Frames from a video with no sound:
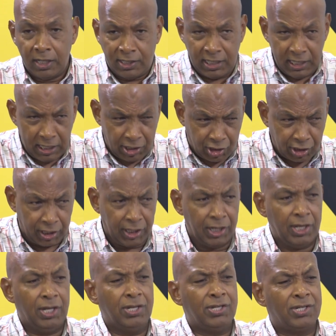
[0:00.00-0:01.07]

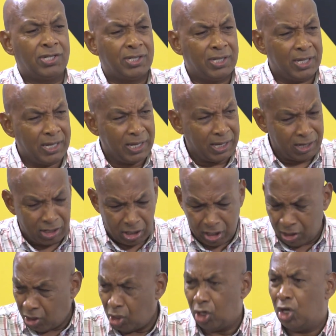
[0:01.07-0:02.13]
teachers, uh,
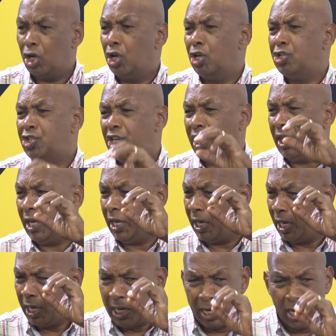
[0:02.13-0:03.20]
clergy,